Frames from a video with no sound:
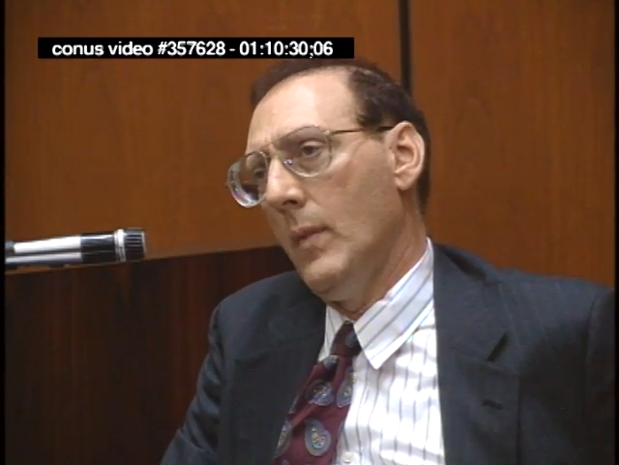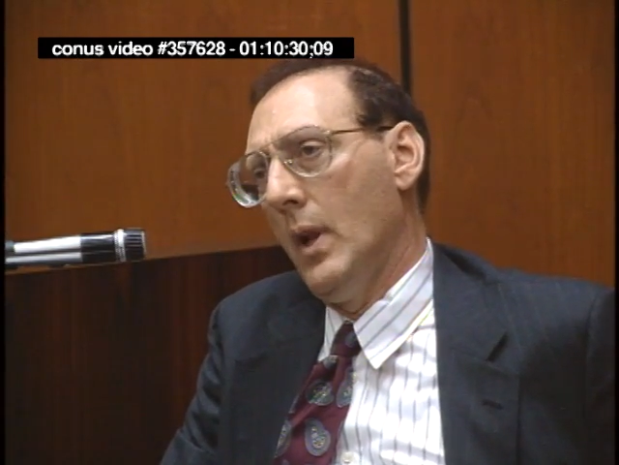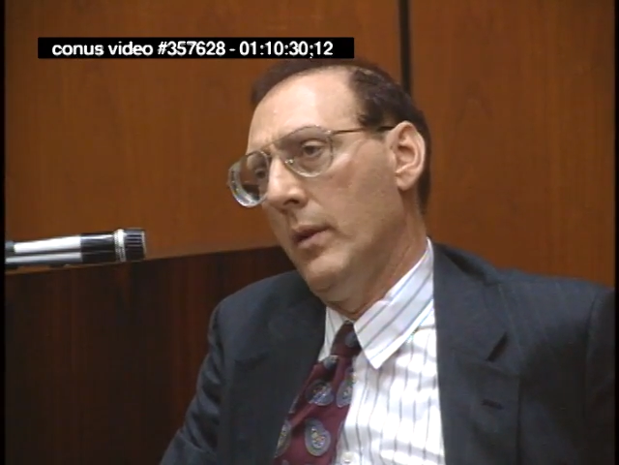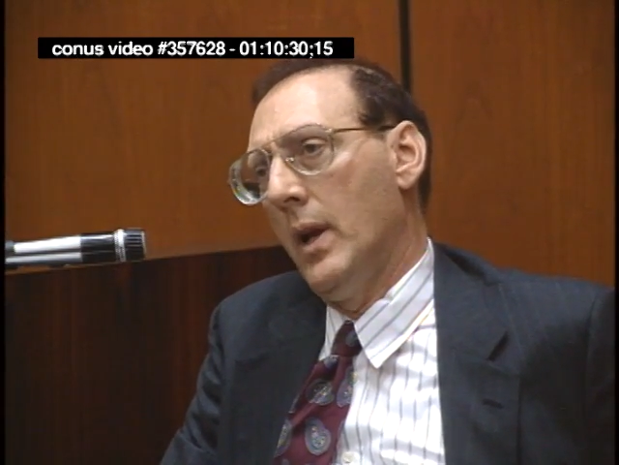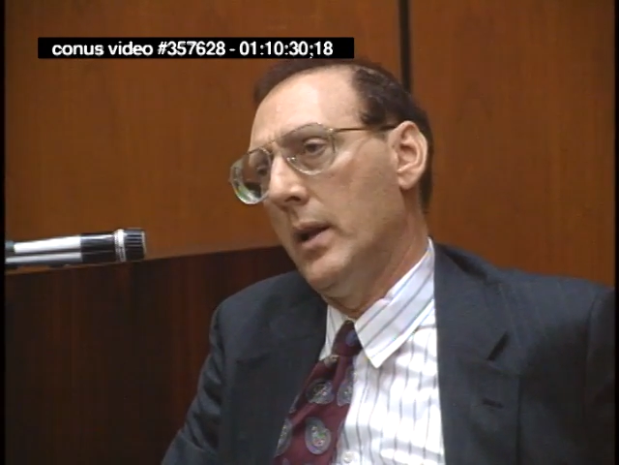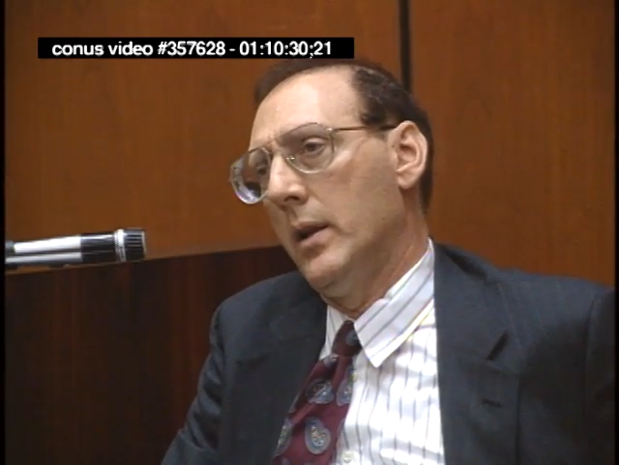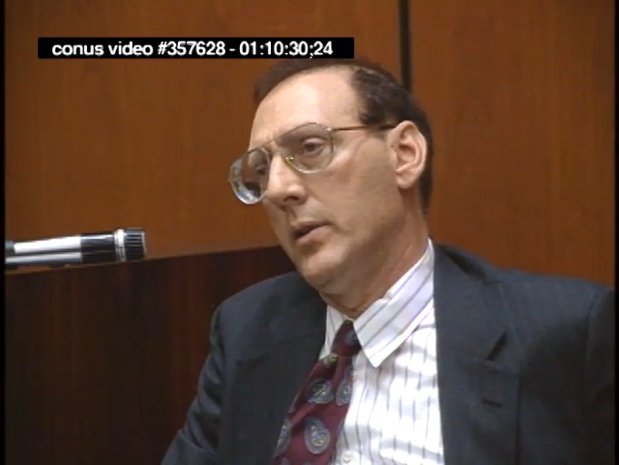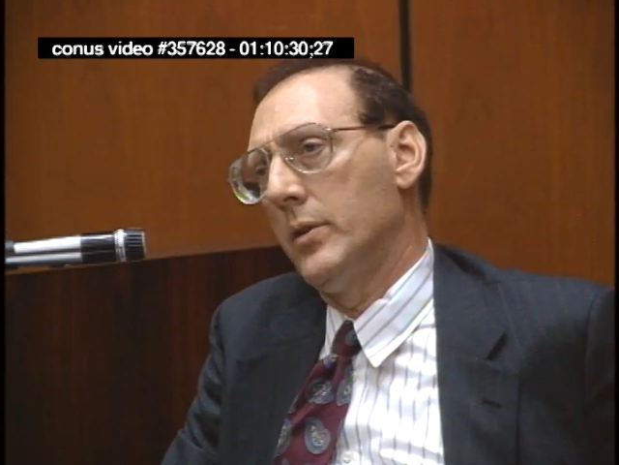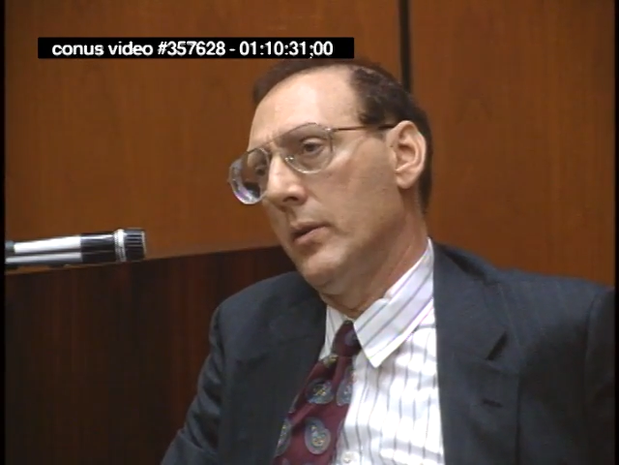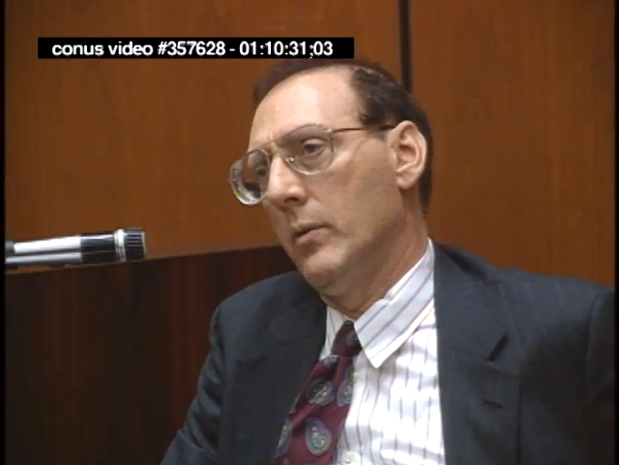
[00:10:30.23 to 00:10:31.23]
that
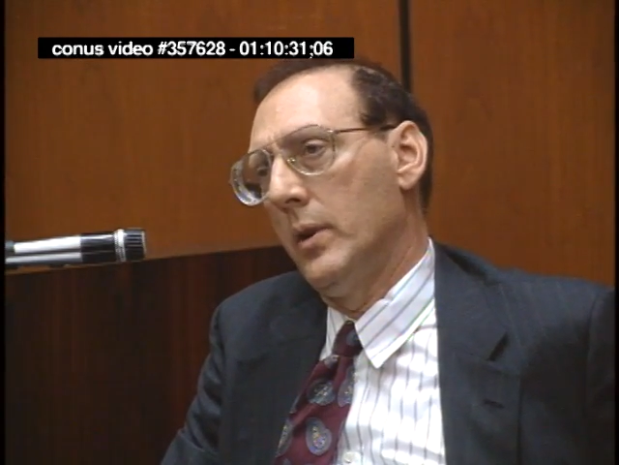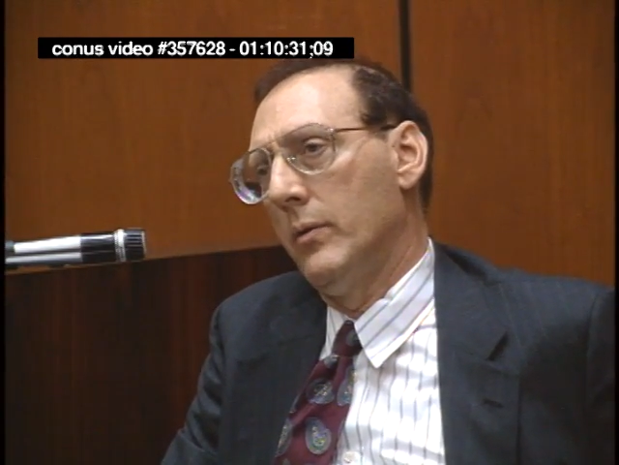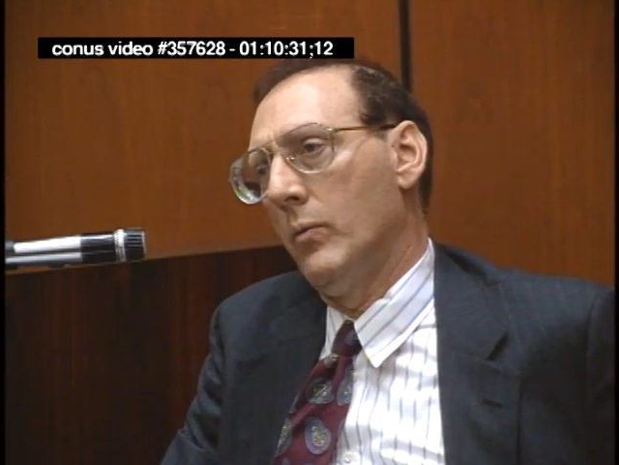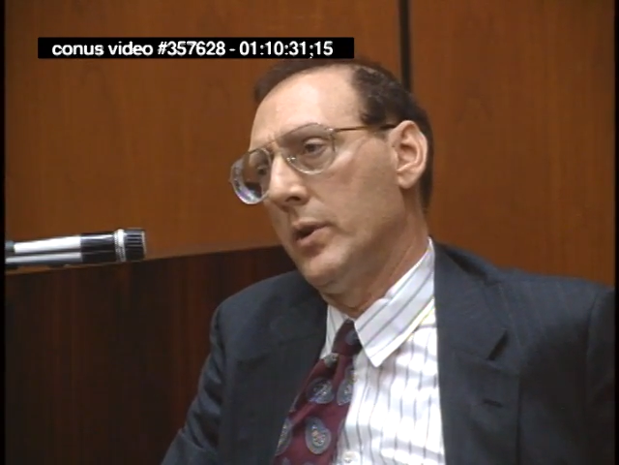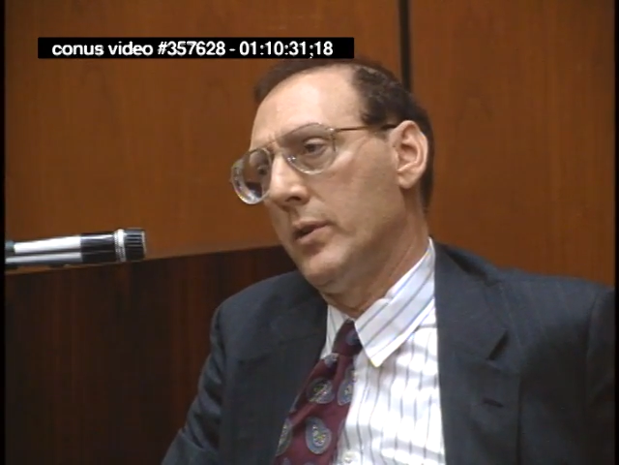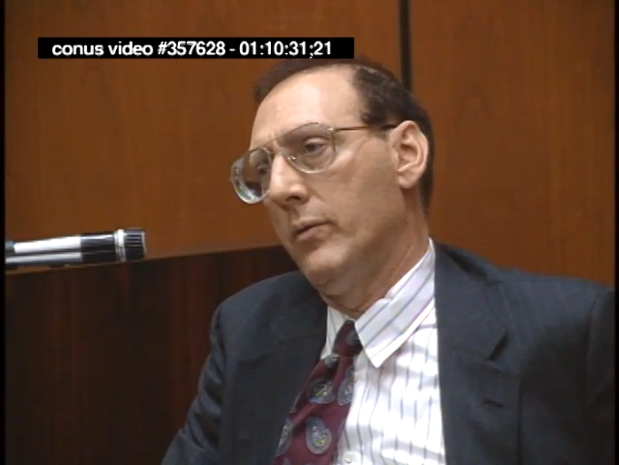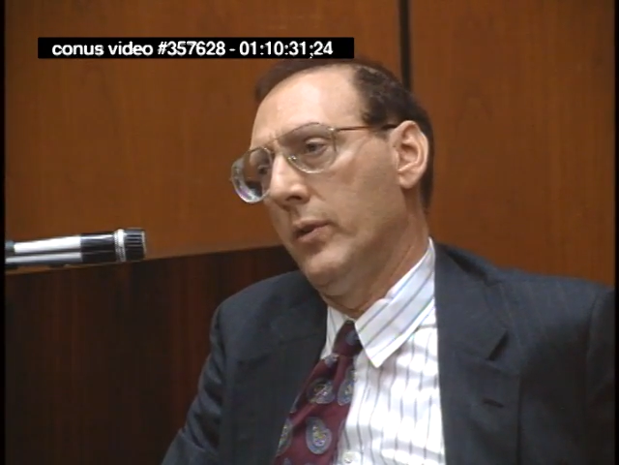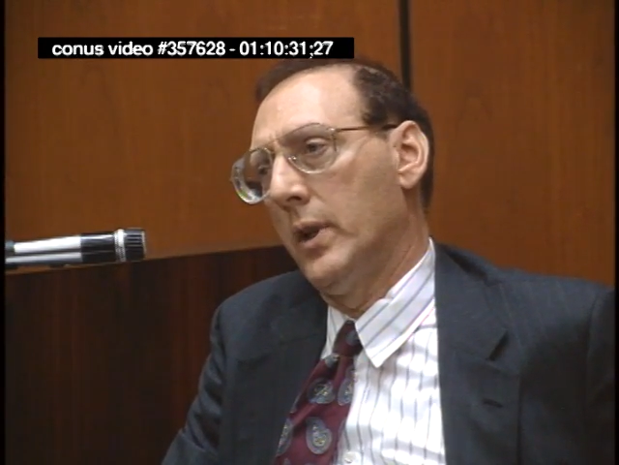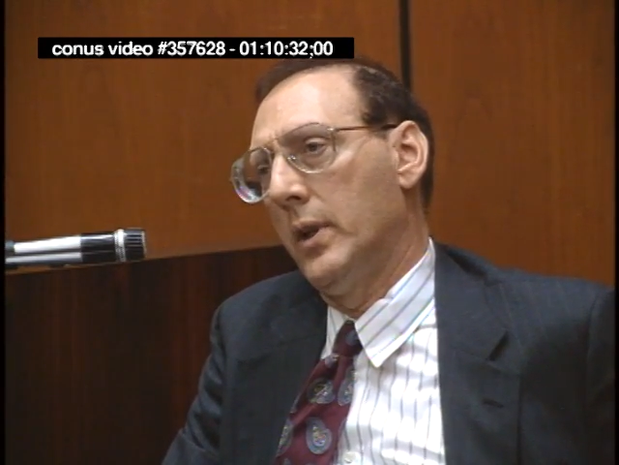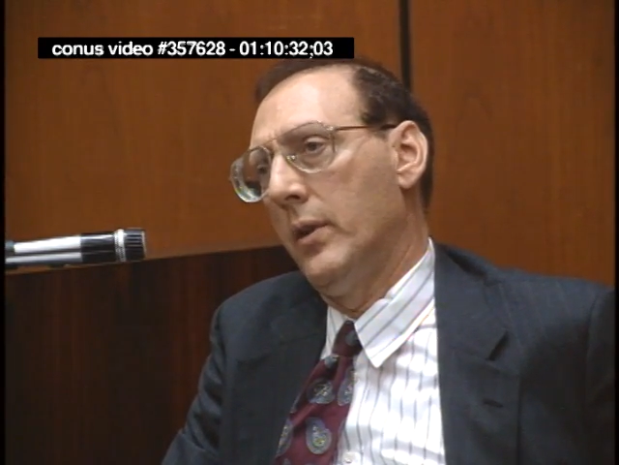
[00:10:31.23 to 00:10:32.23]
was
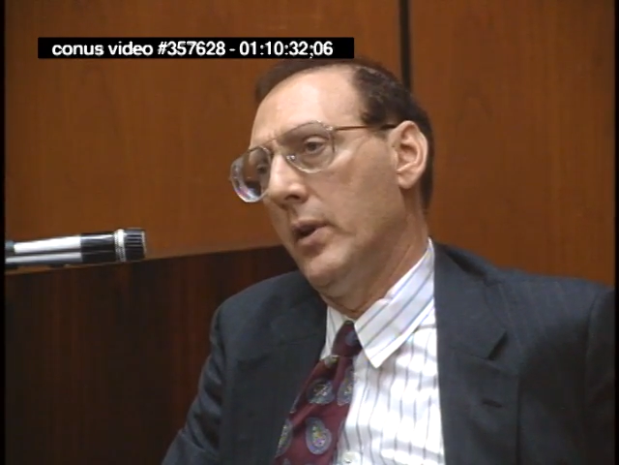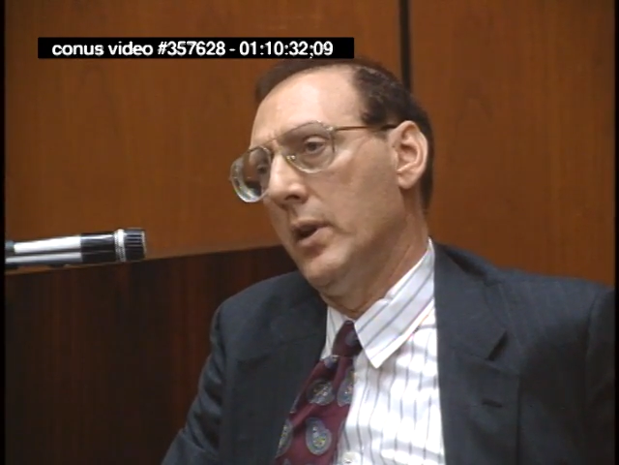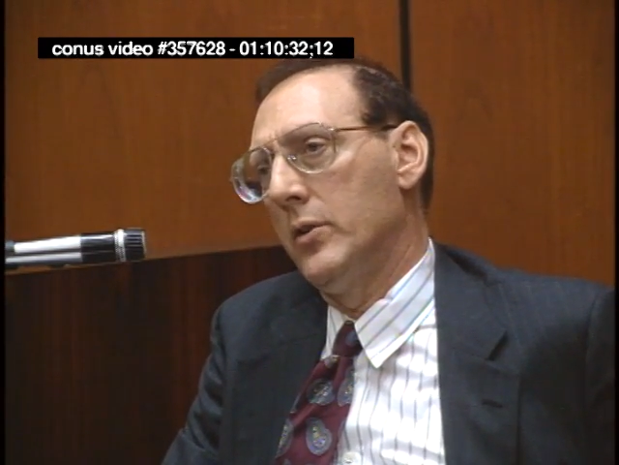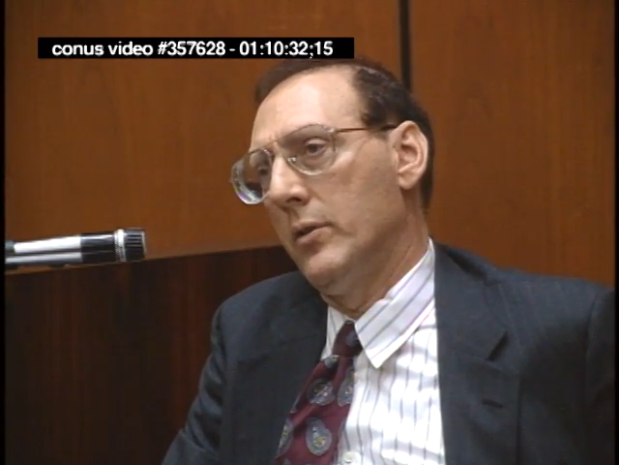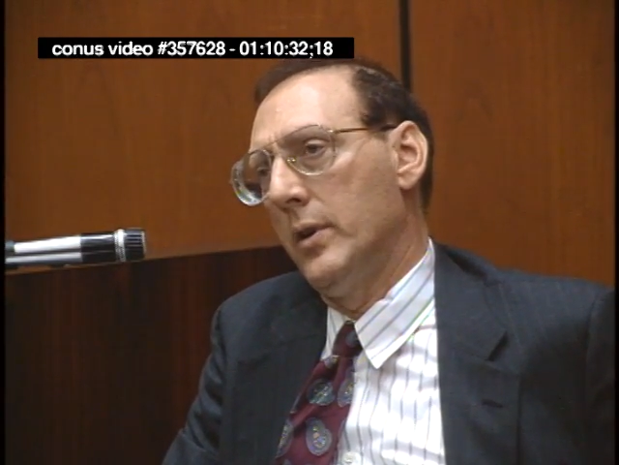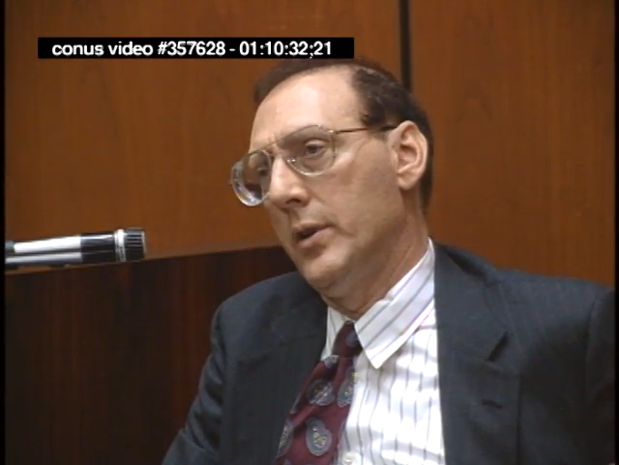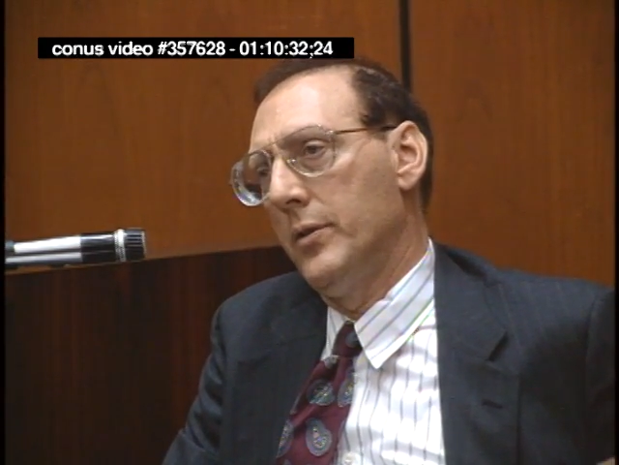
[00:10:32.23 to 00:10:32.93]
inflicting the injuries.